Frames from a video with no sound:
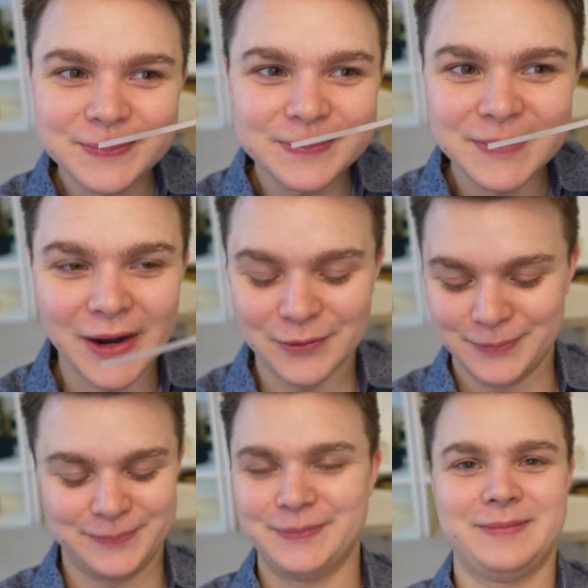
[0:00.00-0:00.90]
No.
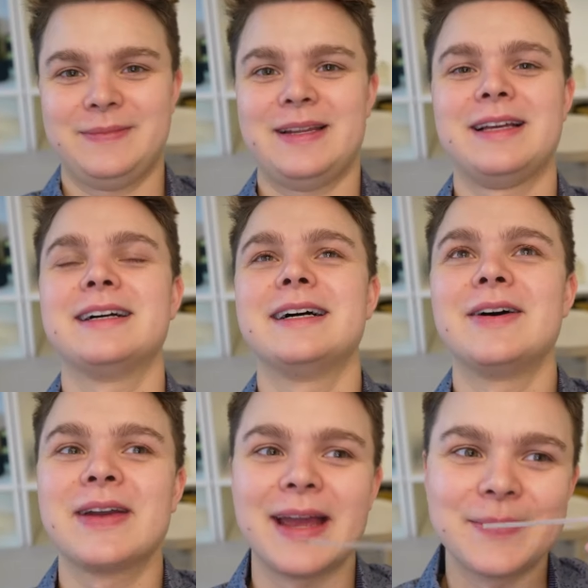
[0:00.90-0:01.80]

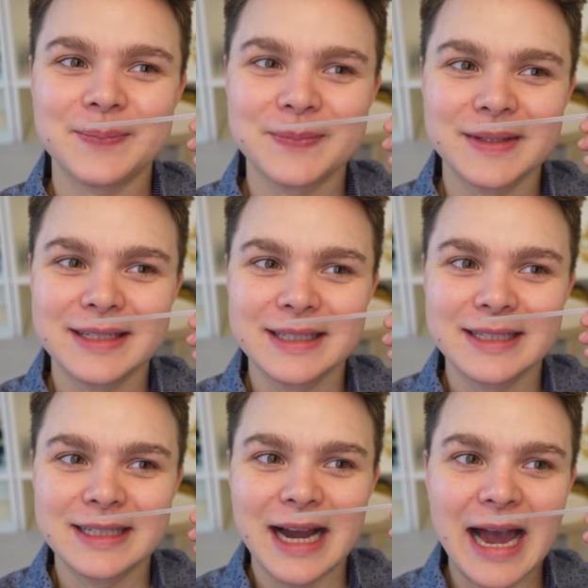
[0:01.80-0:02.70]
Okay.
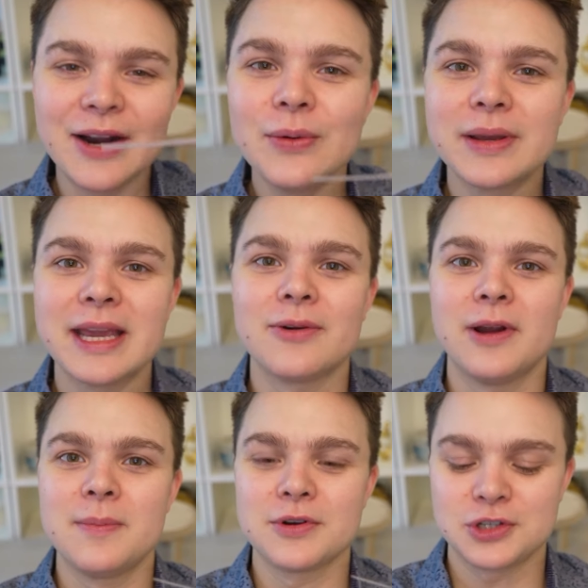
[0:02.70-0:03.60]
I don't get
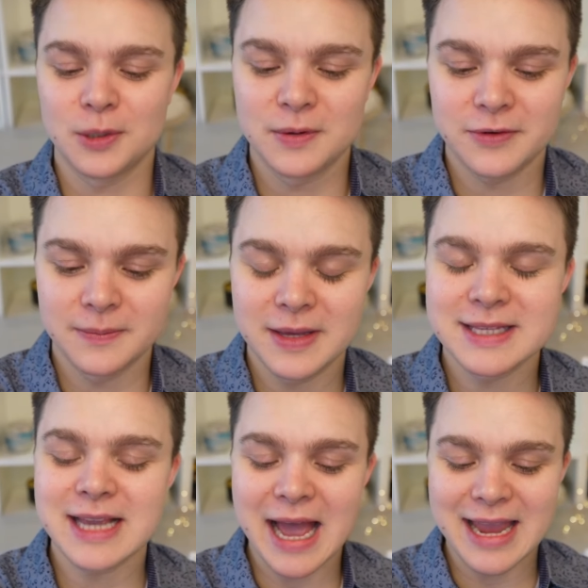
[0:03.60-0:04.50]
rainbow sherbet from
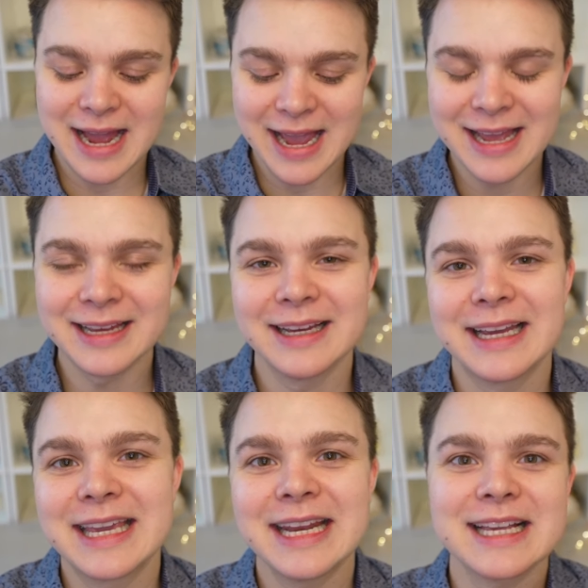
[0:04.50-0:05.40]
this. I, I, I
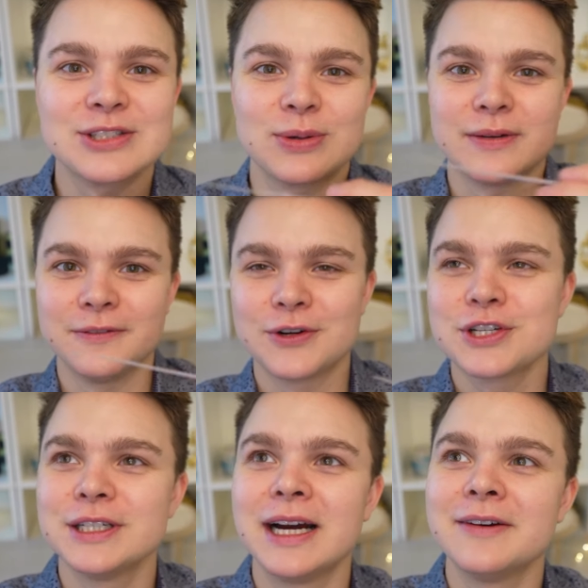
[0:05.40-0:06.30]
get a sort of
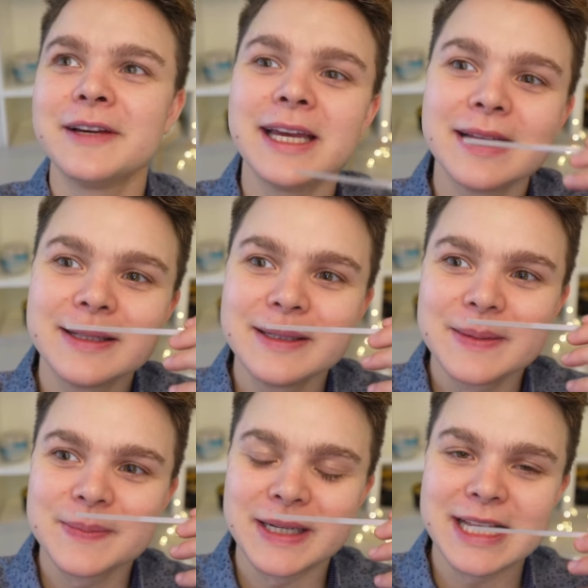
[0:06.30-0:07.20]
version of it,
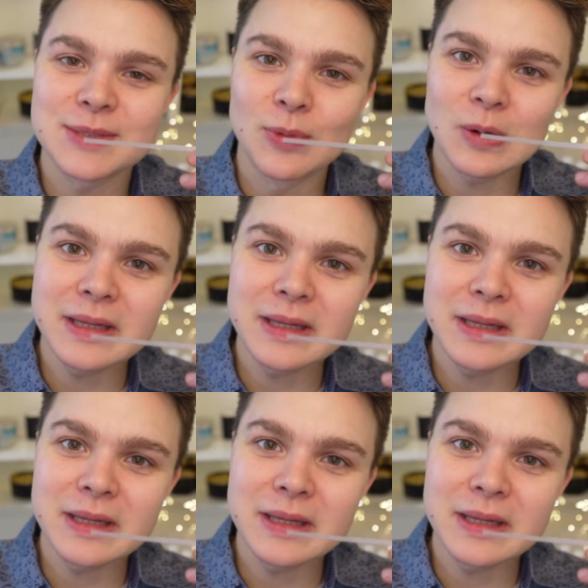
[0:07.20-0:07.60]
but it's more